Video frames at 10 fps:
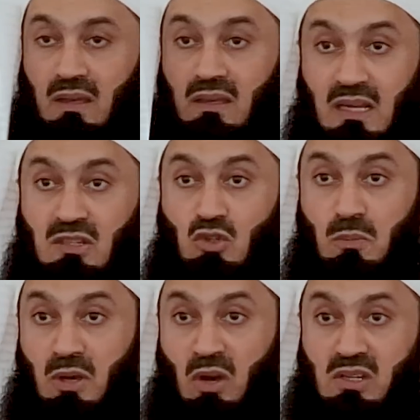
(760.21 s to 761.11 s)
Yet,
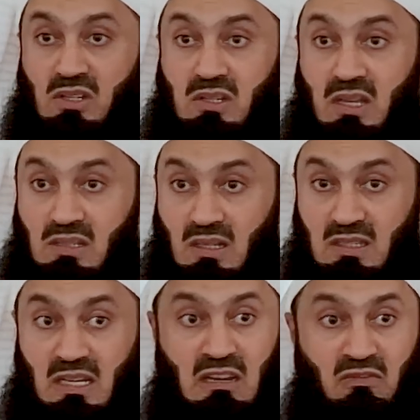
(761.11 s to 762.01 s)
to be honest, it's a
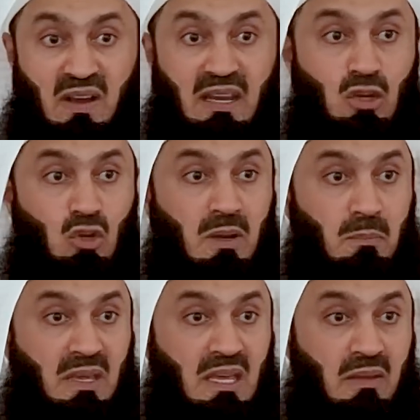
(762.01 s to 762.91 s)
dignified
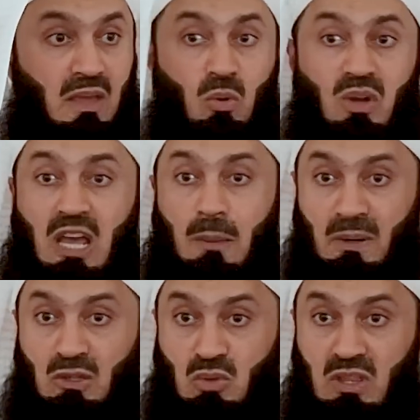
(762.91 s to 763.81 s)
human being. What
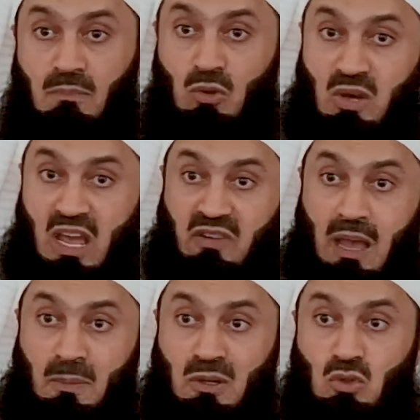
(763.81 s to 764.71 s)
happened to them could have
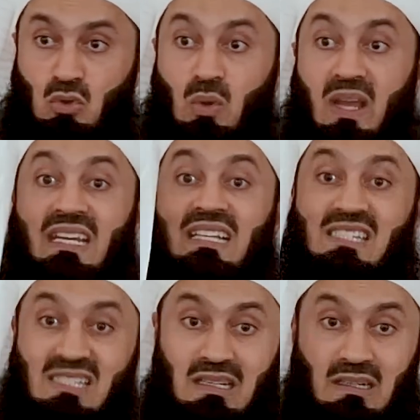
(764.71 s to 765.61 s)
happened to you and can
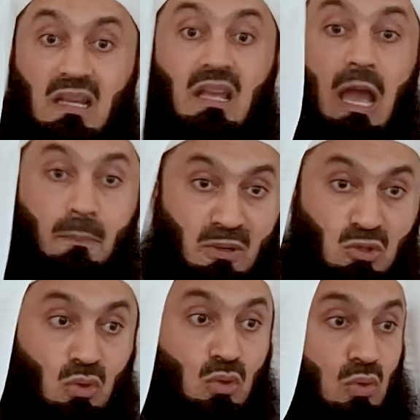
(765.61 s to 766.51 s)
still happen
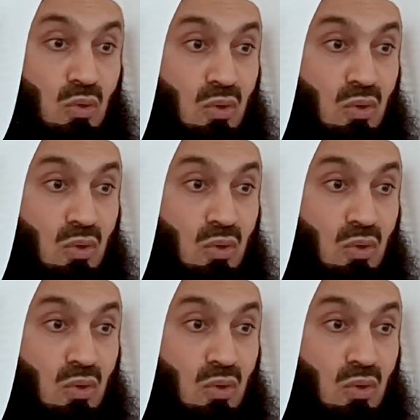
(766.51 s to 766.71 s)
to you.